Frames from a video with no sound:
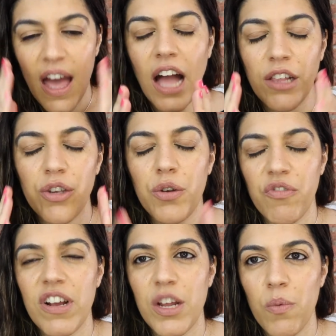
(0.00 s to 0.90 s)
and you
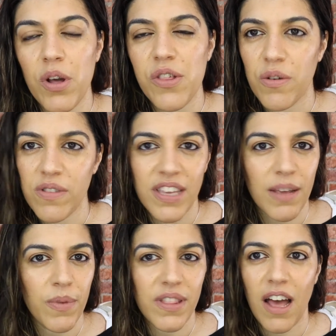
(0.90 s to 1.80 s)
really wash your
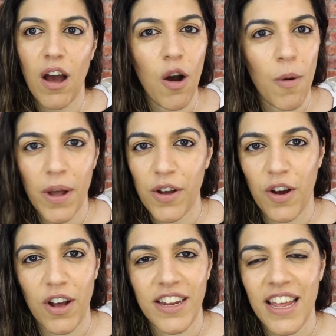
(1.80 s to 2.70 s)
skin with that, oh my
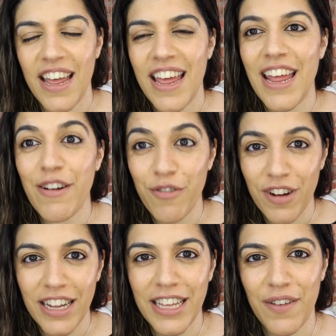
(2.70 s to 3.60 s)
god, it
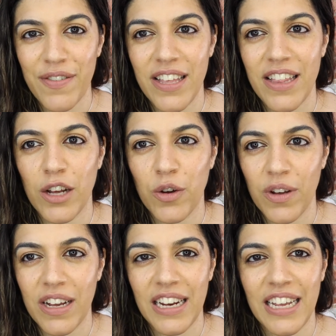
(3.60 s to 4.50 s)
really gives it a
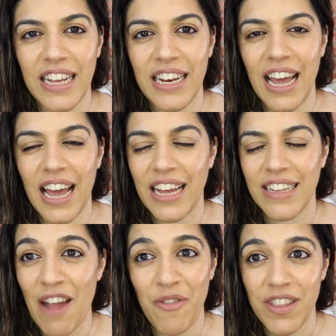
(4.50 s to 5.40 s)
good clean and
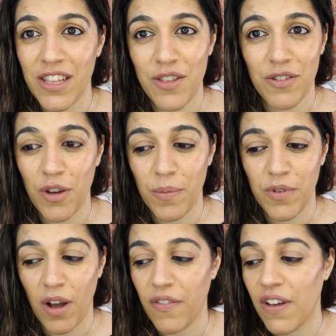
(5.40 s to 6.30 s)
everything just
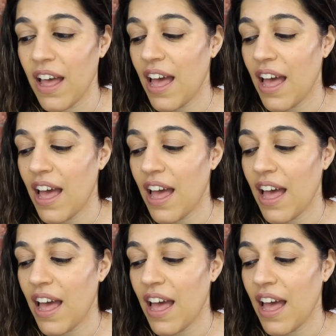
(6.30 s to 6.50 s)
comes off.